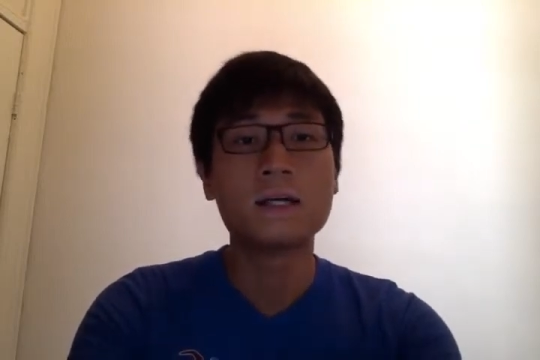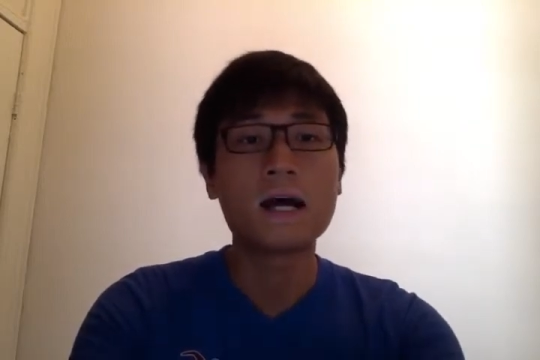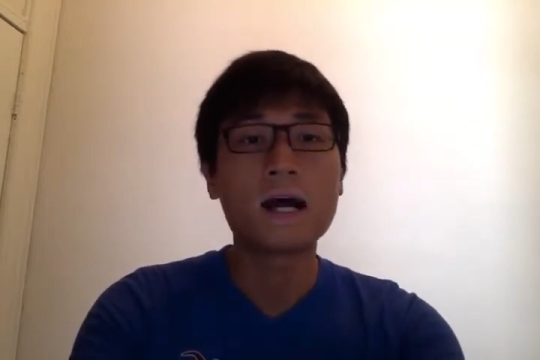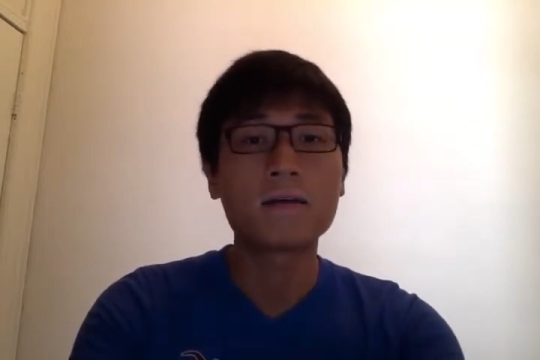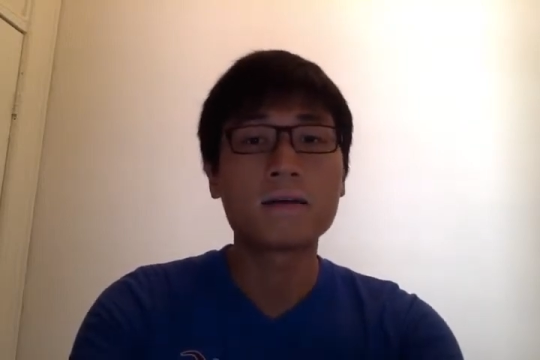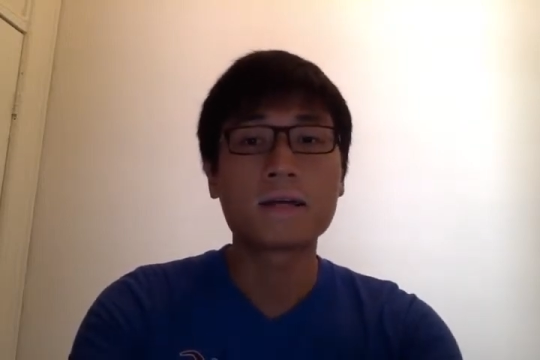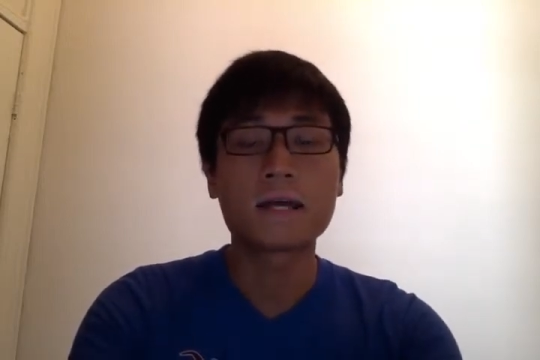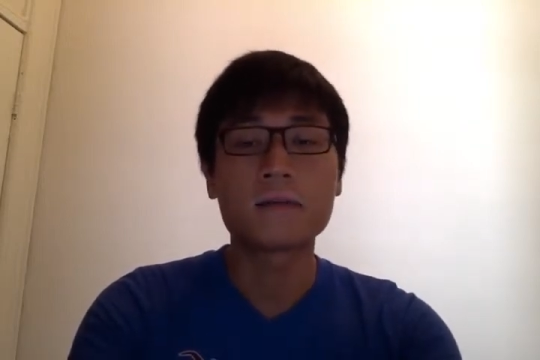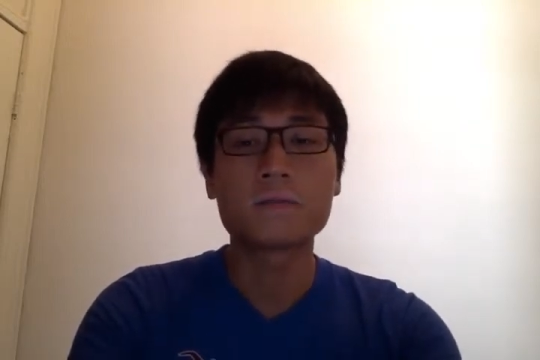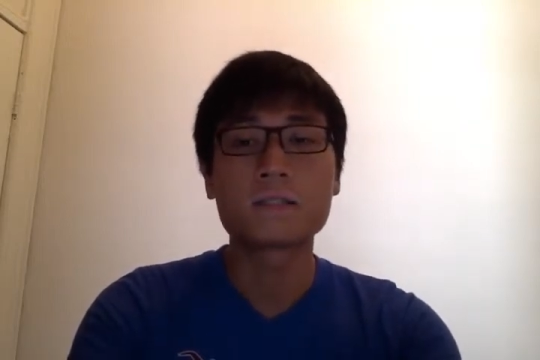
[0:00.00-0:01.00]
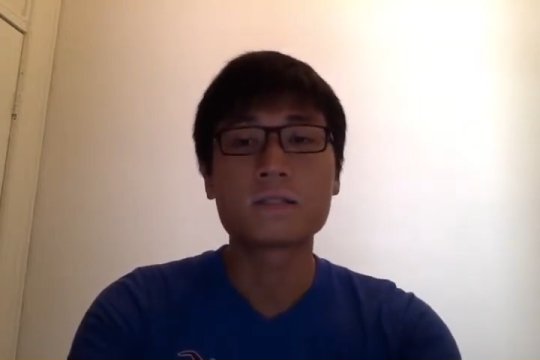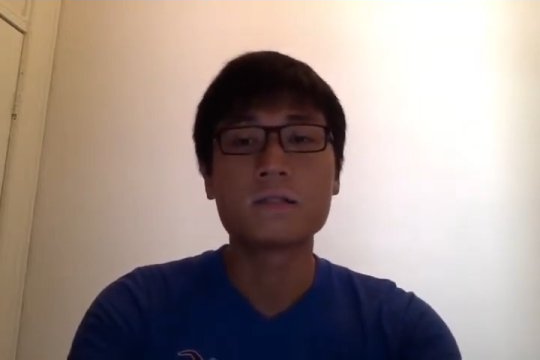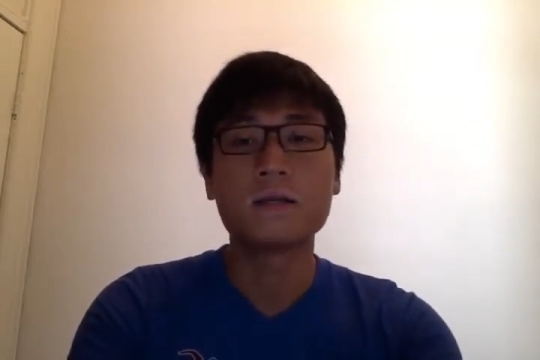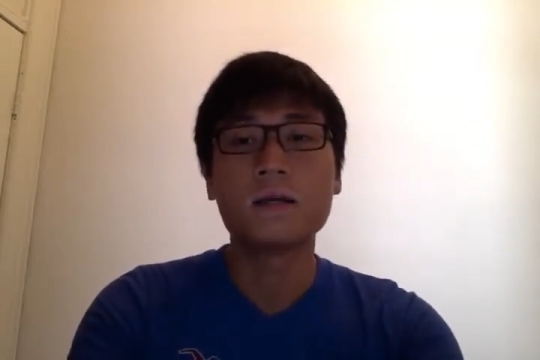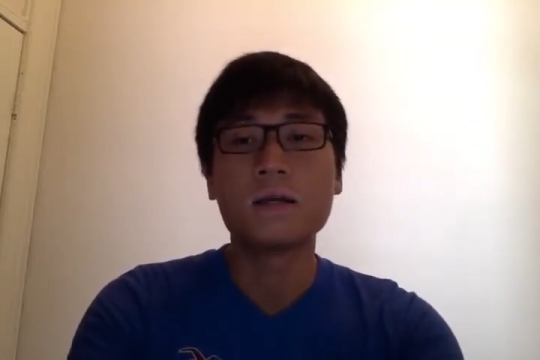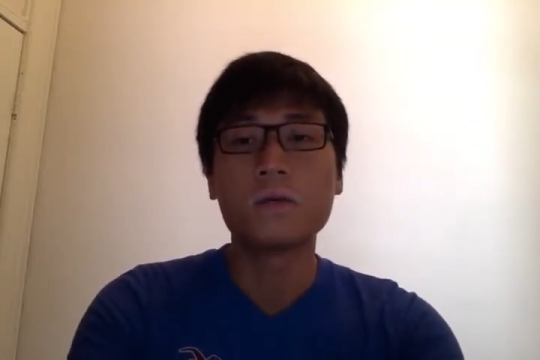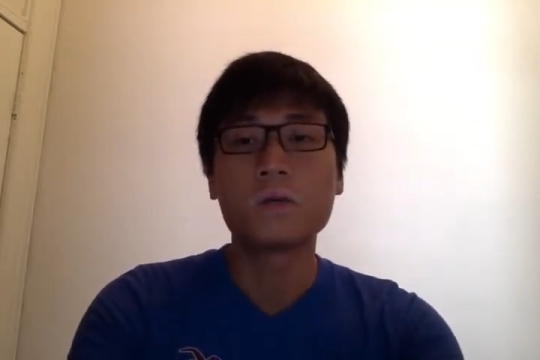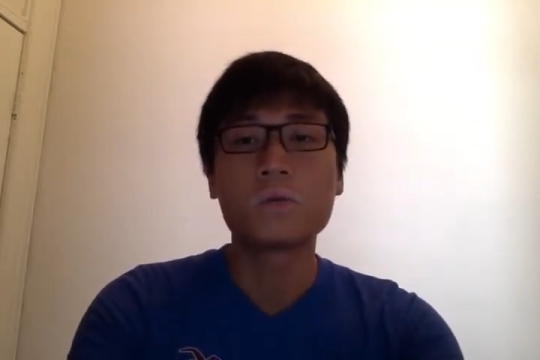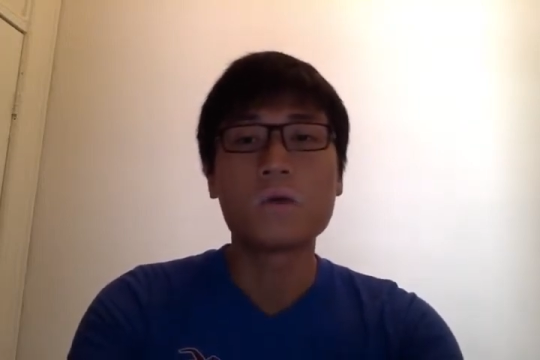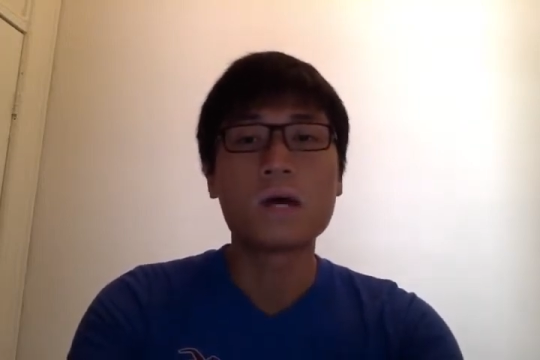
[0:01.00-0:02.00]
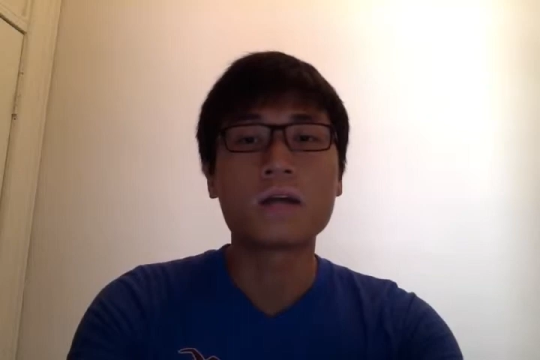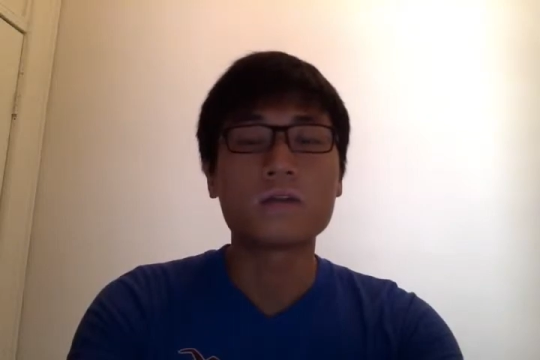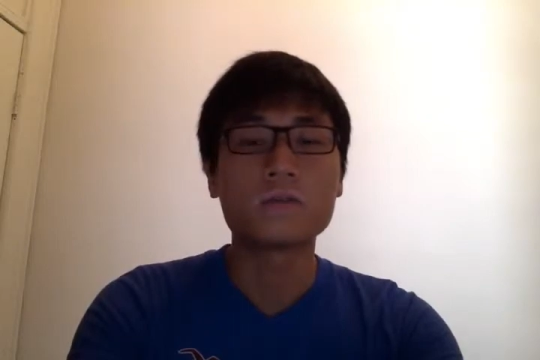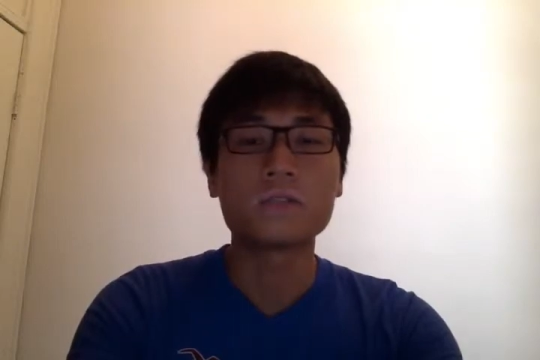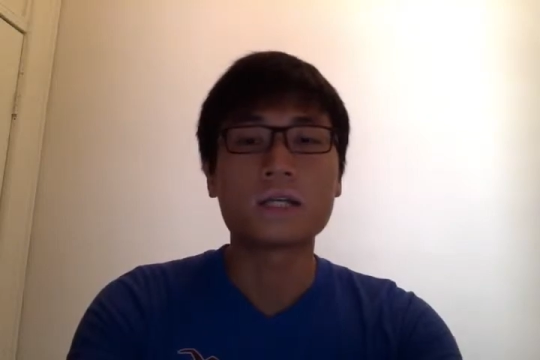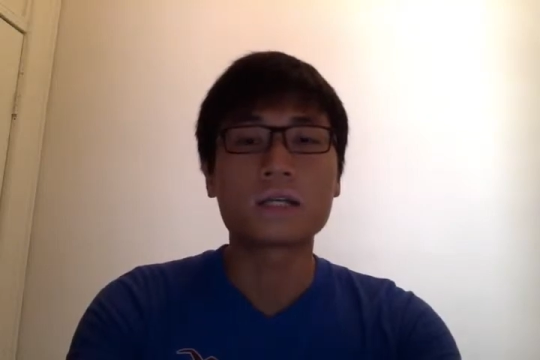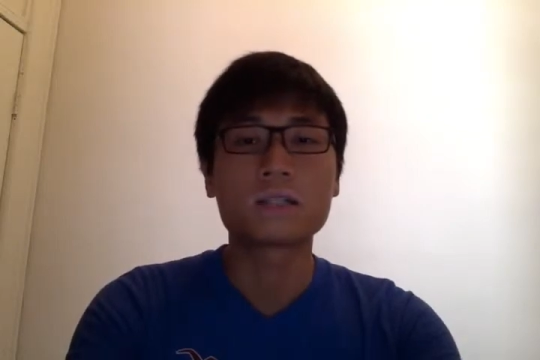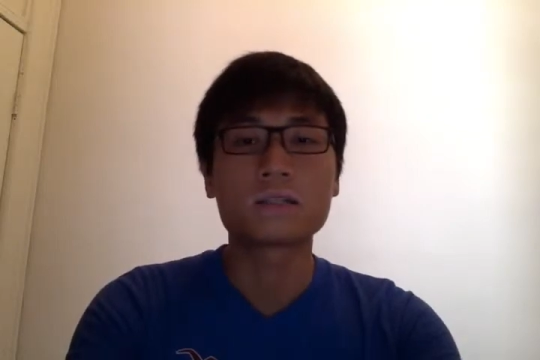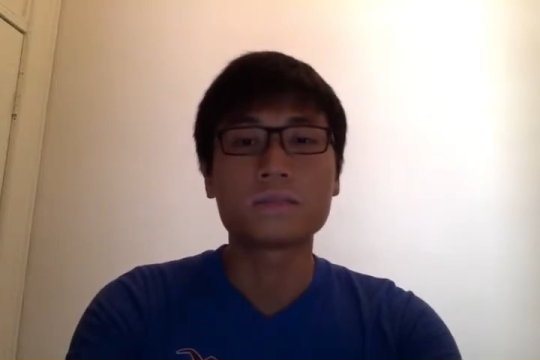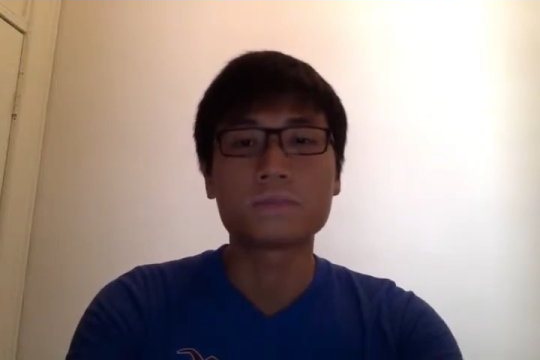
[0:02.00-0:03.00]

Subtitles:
Other games require 2 sets.